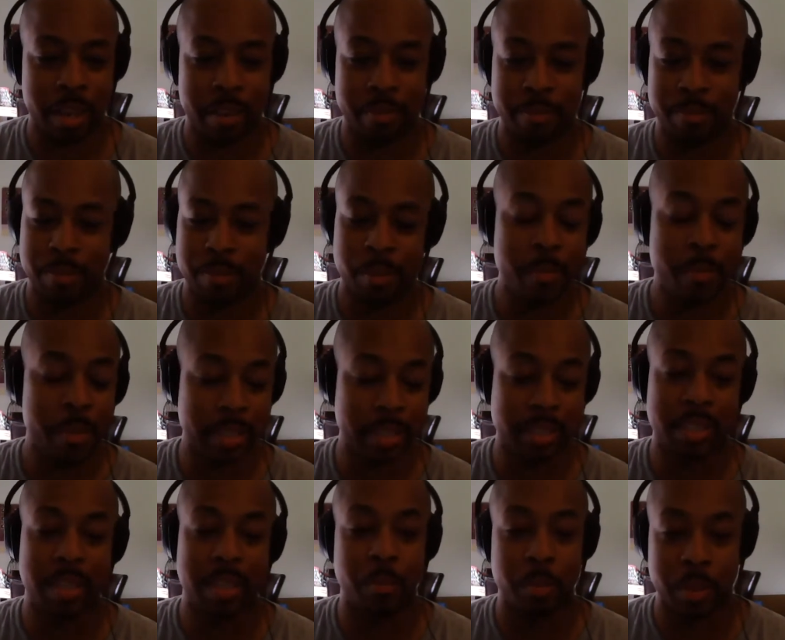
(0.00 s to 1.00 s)
If you
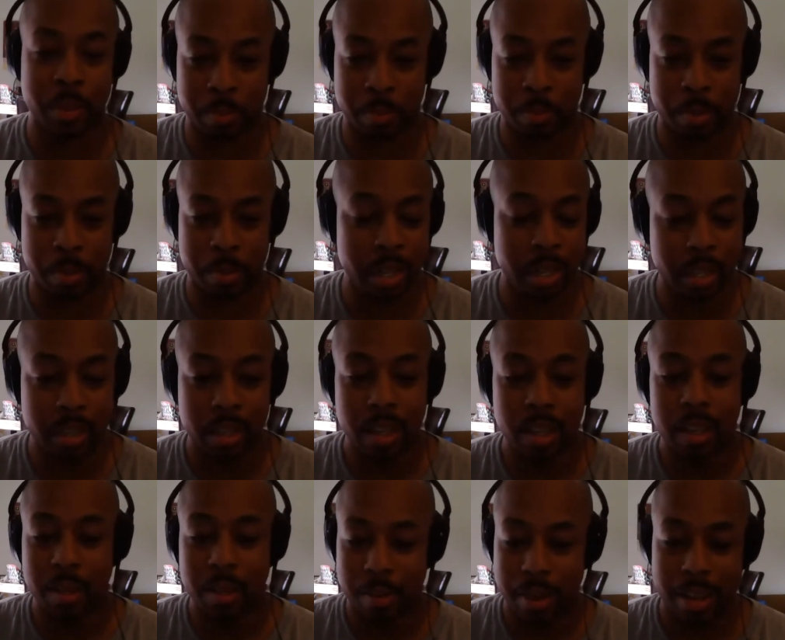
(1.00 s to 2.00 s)
messing up with the money,
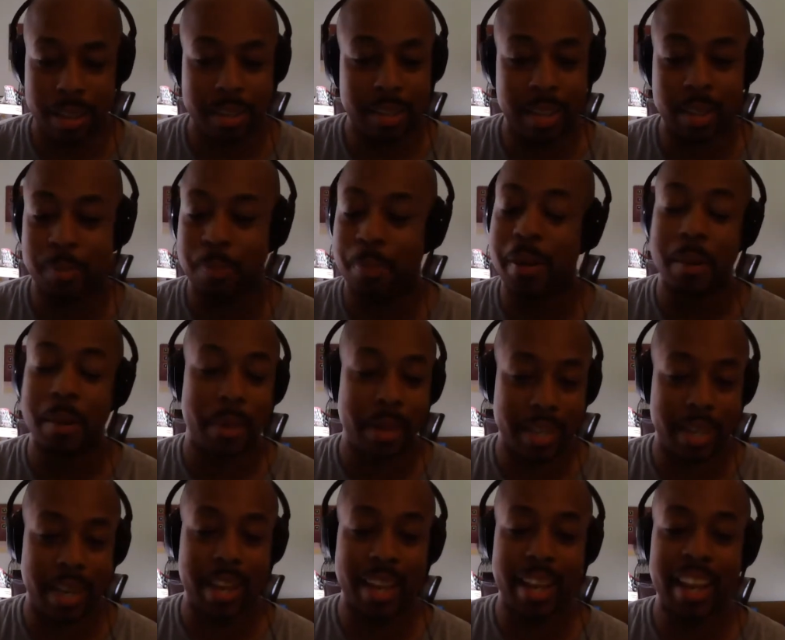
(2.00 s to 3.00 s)
that's pretty
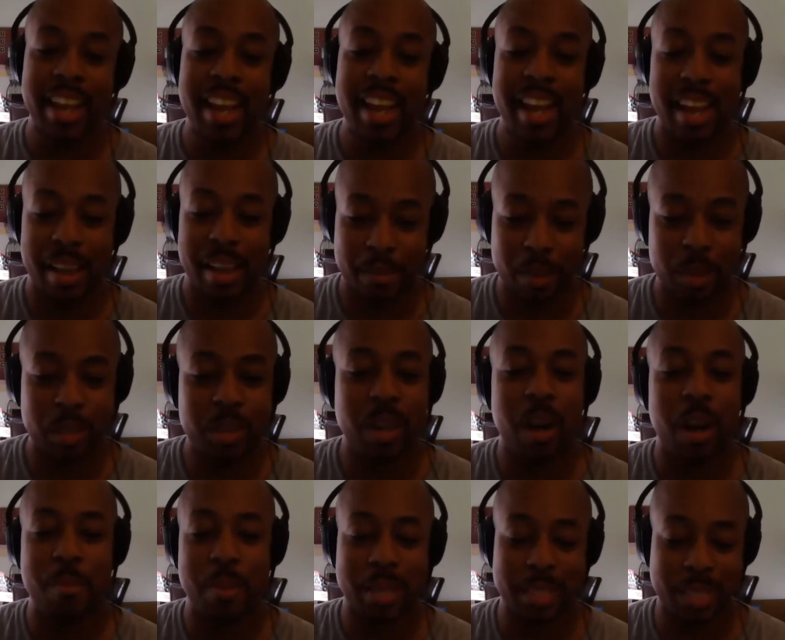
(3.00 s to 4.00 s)
much it. If you
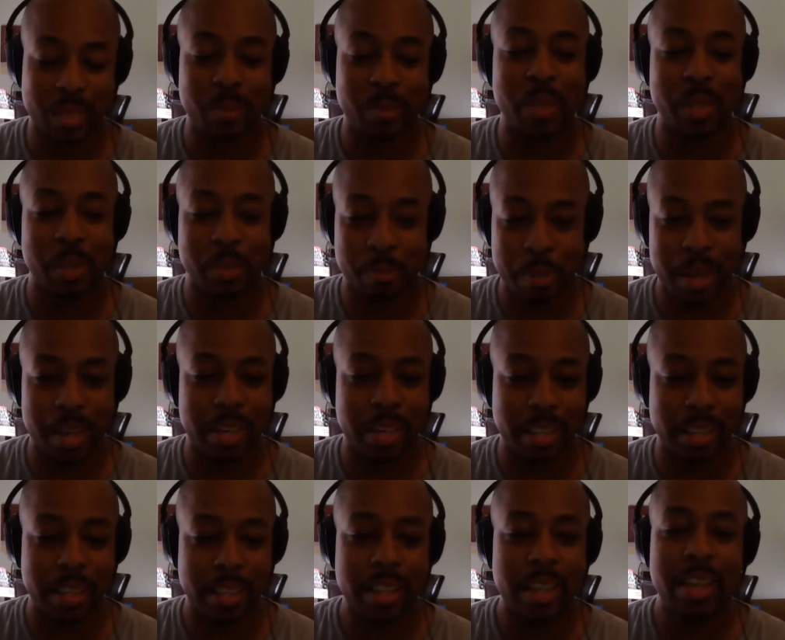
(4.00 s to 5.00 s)
start messing with the
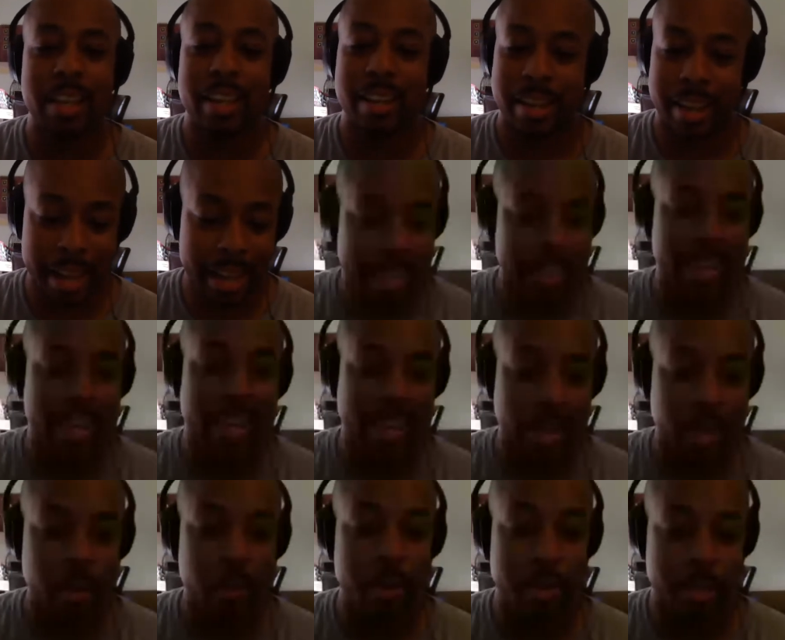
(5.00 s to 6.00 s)
money, they can let
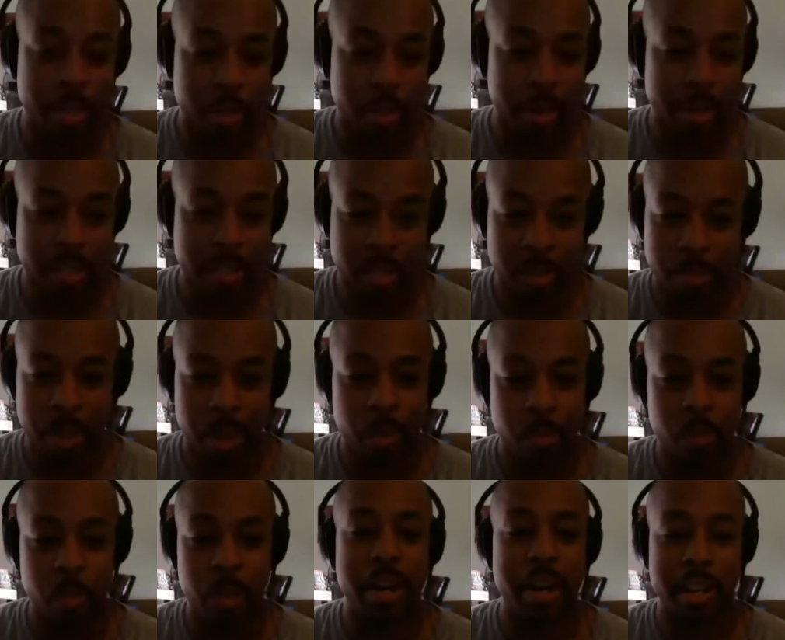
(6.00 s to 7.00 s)
go of your ass no matter
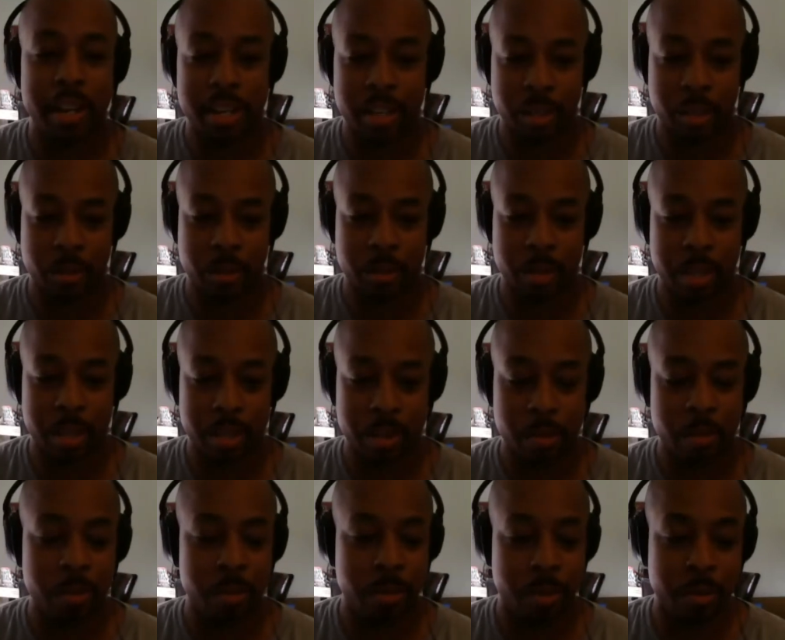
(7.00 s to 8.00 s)
what it is you said.
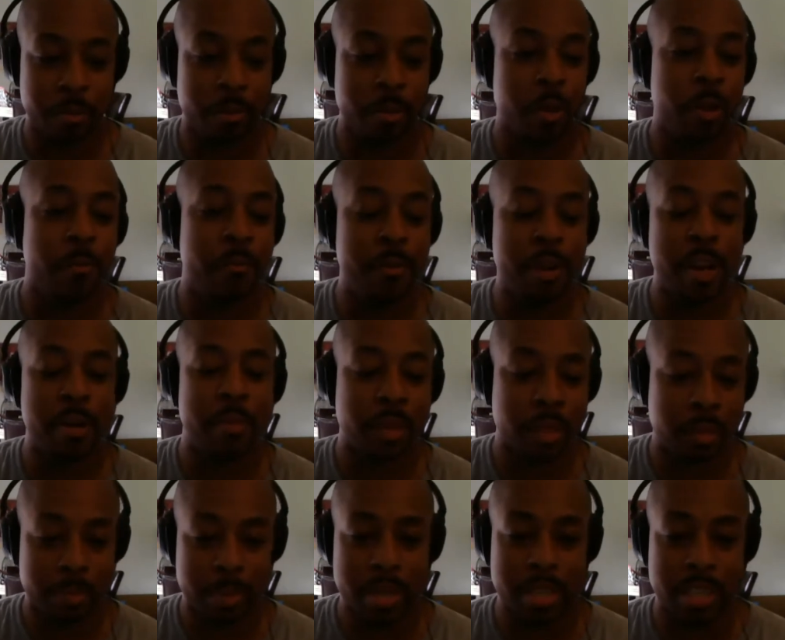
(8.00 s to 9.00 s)
Your freedom of
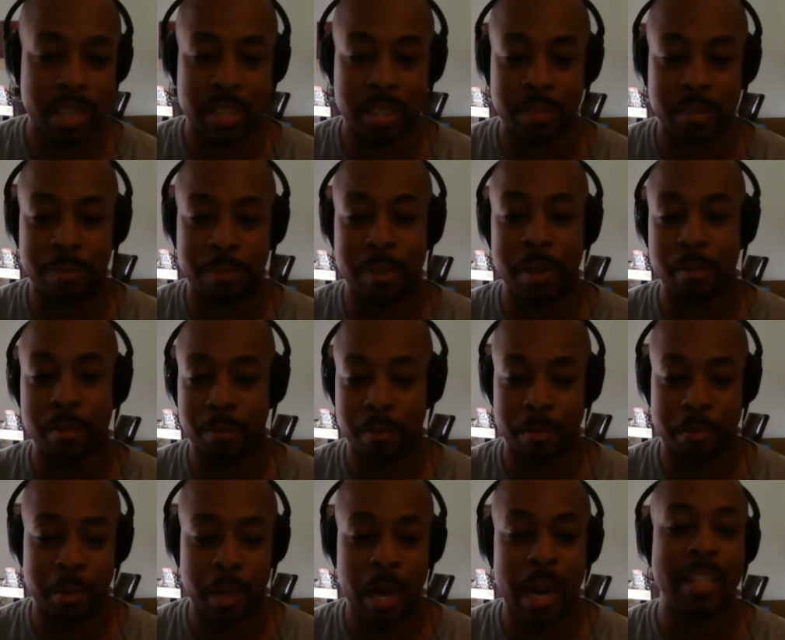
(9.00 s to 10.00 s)
speech isn't freedom
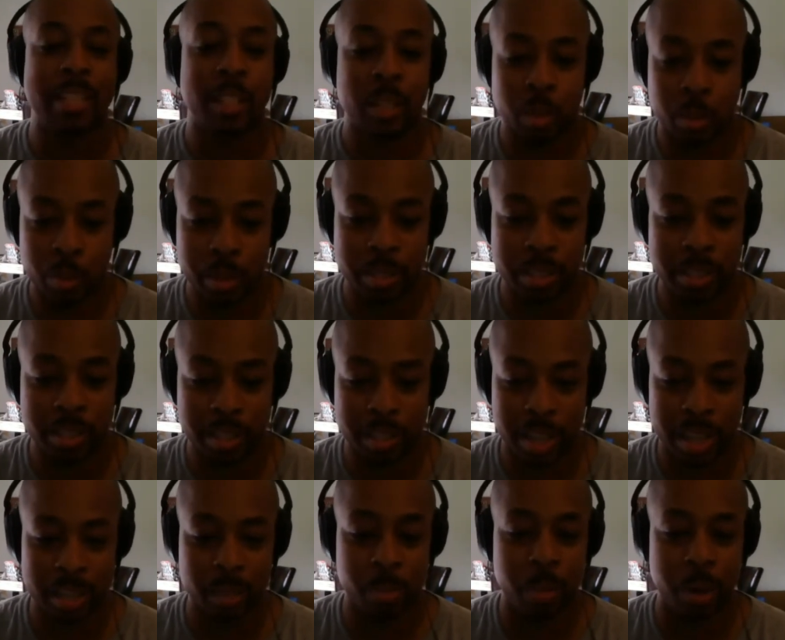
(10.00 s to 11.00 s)
from consequences,
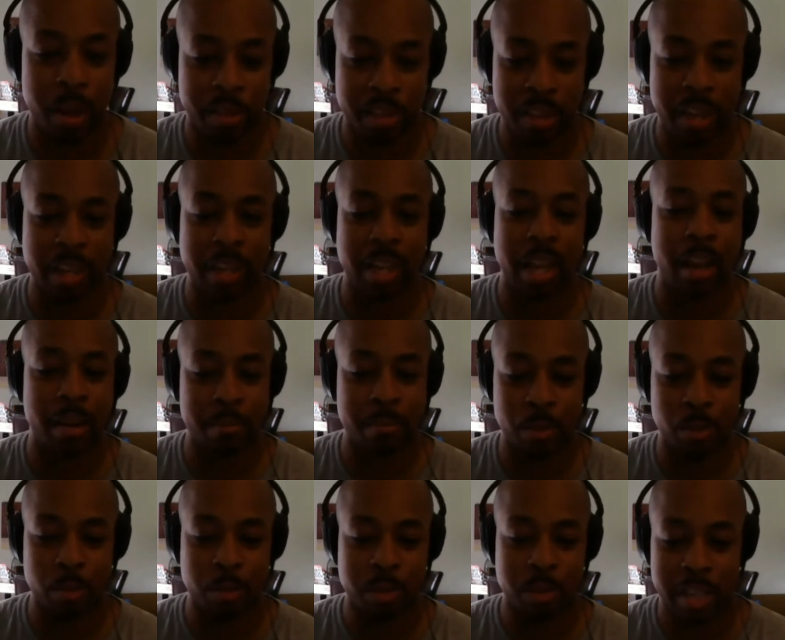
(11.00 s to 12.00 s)
and that's where I think a lot of
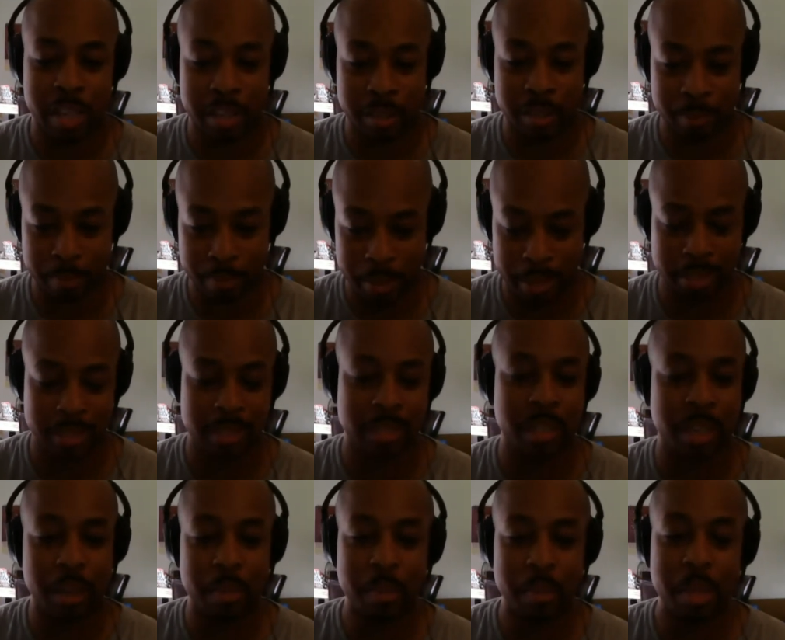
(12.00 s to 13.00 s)
folks get it messed
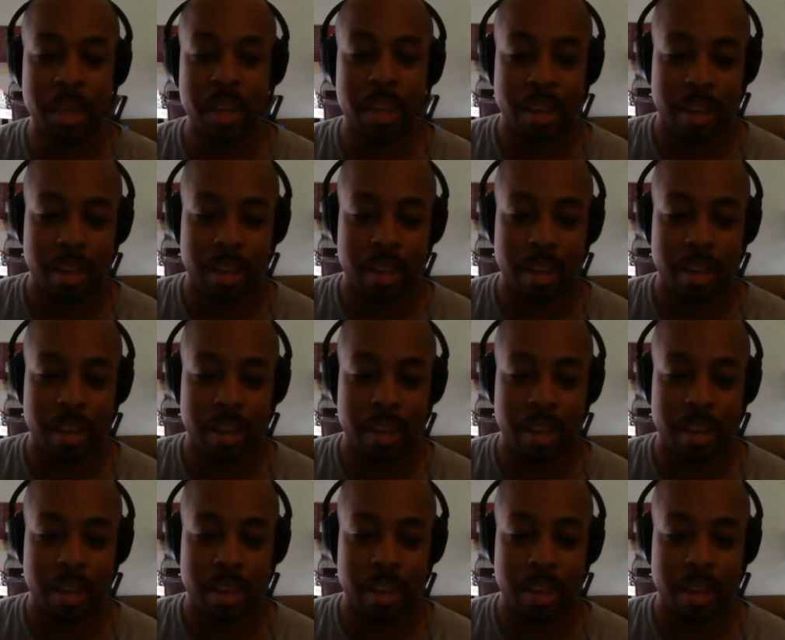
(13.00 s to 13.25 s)
up.